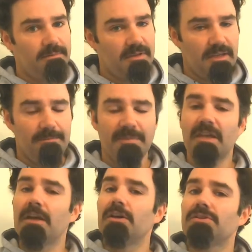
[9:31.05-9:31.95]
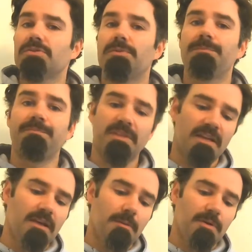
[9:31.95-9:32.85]
Okay, so
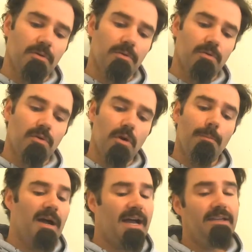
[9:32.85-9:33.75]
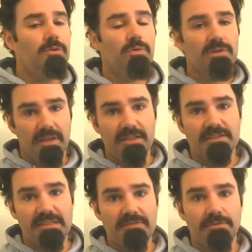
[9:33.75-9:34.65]
people go, but I don't like
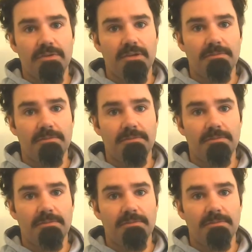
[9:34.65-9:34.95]
seafood.